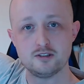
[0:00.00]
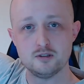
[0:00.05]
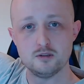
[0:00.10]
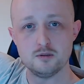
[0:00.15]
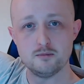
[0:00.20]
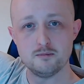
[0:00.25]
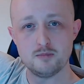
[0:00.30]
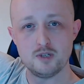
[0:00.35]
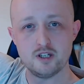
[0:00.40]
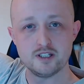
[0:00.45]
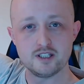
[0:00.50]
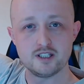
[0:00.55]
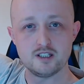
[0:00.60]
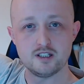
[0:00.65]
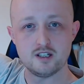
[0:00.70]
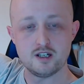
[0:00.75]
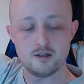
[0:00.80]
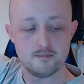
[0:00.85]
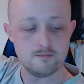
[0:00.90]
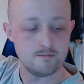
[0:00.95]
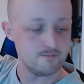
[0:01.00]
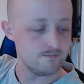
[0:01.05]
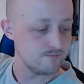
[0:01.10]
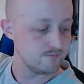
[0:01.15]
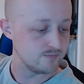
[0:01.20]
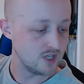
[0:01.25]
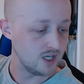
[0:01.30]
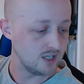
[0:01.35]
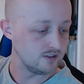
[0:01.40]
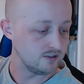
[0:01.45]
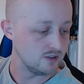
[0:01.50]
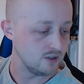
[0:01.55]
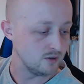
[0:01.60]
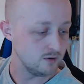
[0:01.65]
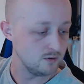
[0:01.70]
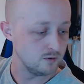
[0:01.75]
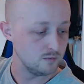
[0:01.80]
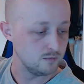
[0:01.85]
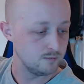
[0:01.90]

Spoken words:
like, I don't know,